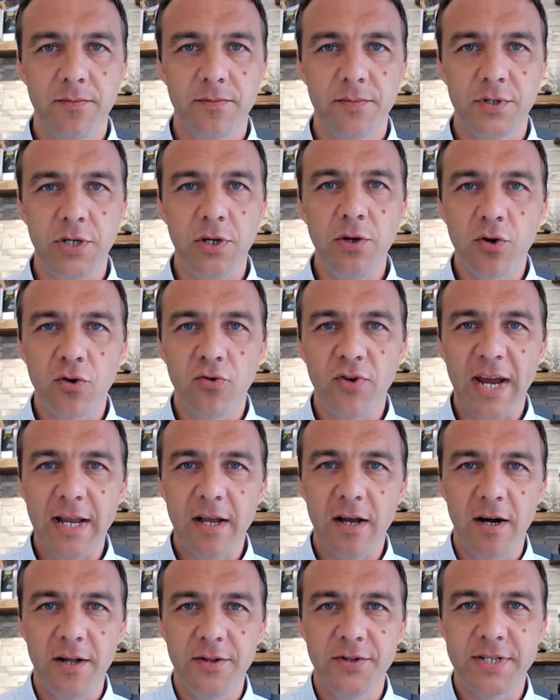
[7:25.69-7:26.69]
So you
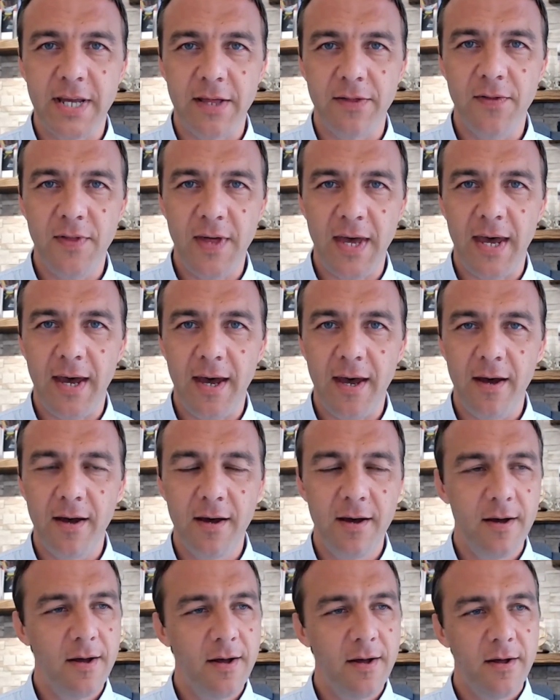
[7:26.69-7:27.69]
create content there
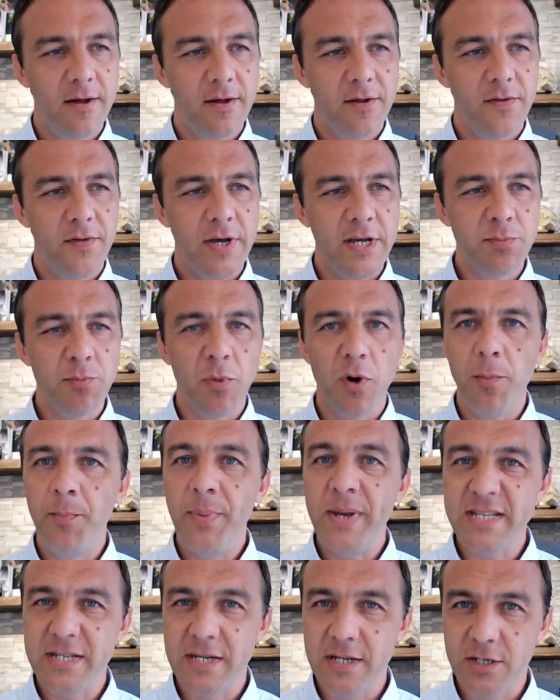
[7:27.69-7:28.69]
that is more
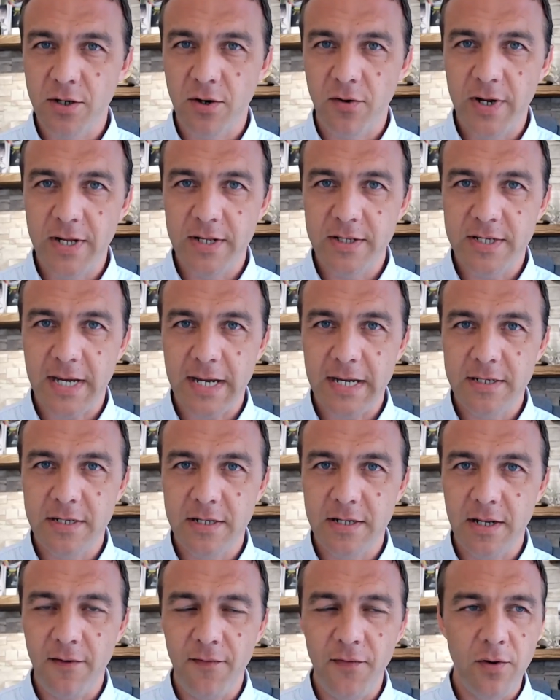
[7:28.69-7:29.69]
business
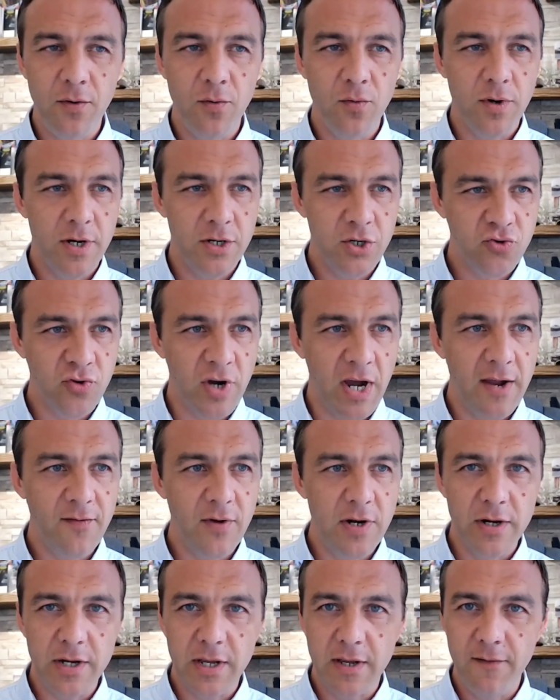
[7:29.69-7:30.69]
orientated. If you're a
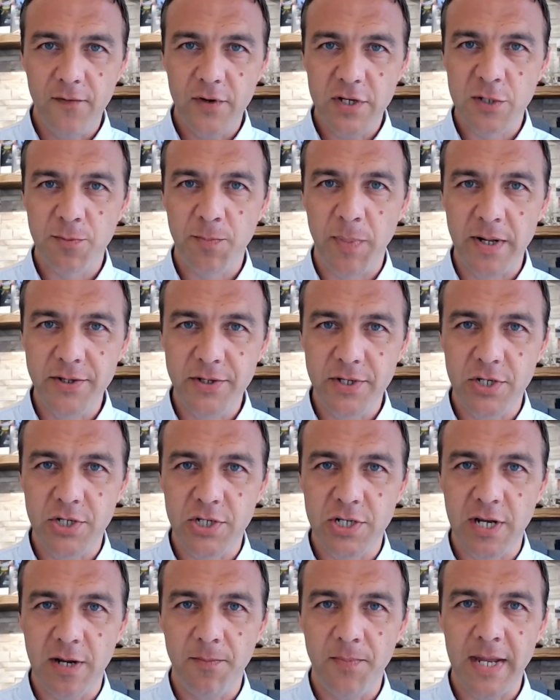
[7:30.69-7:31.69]
driver looking for
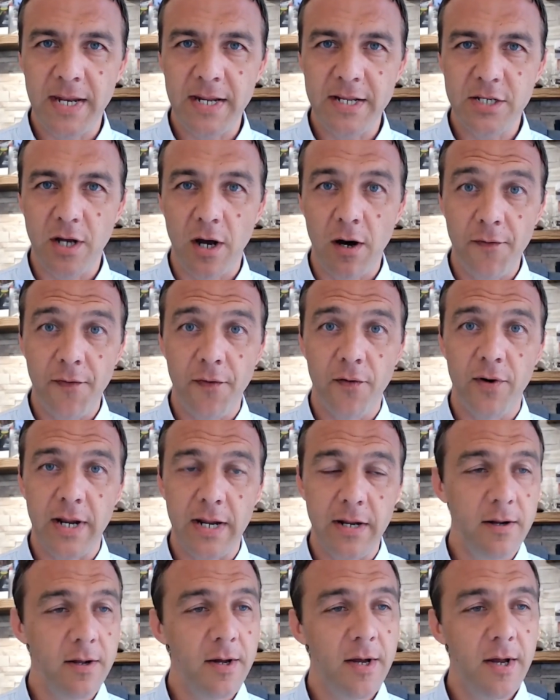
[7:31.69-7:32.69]
sponsorship, then it's
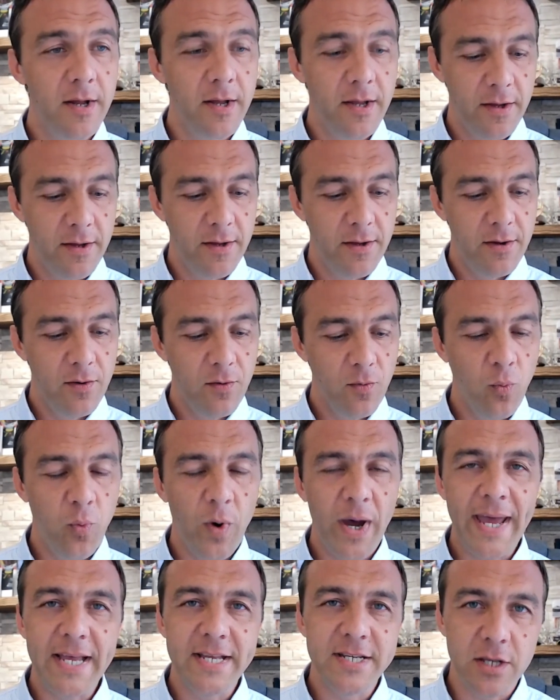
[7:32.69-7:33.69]
offering
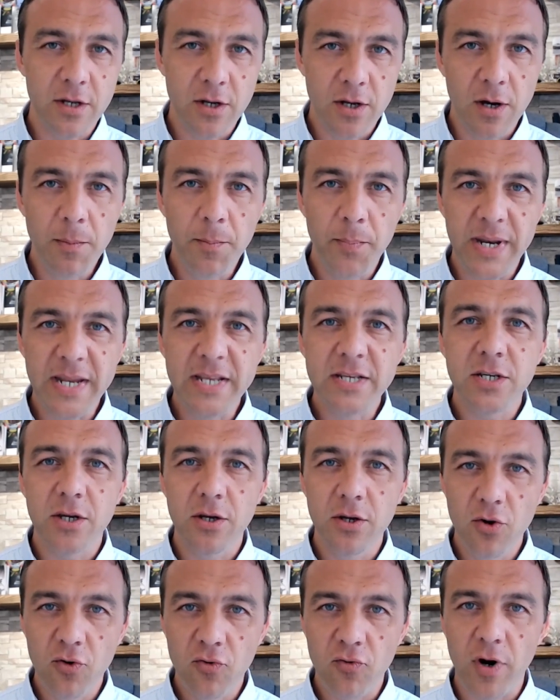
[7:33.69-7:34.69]
ways that companies
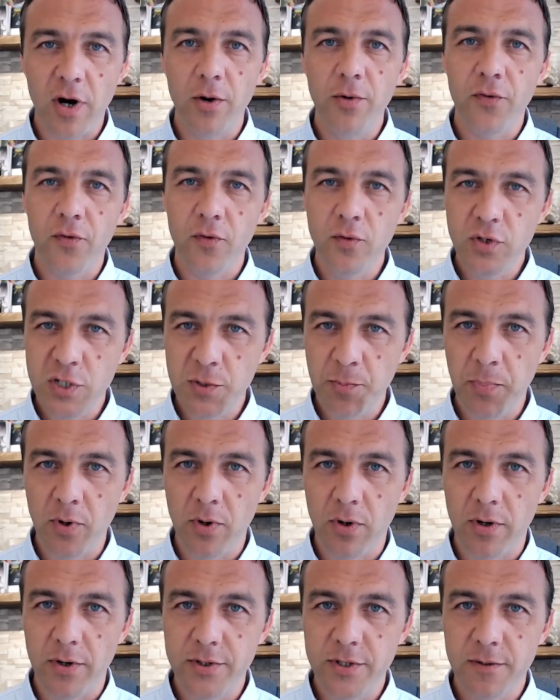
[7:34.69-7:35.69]
can grow through
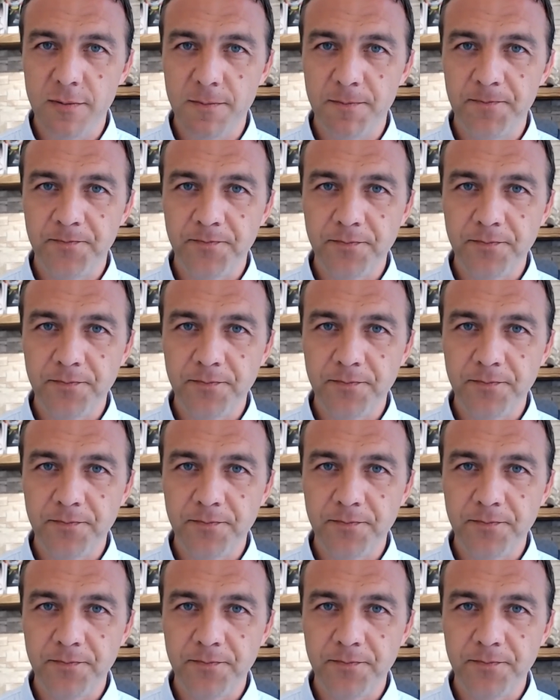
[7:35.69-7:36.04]
sport.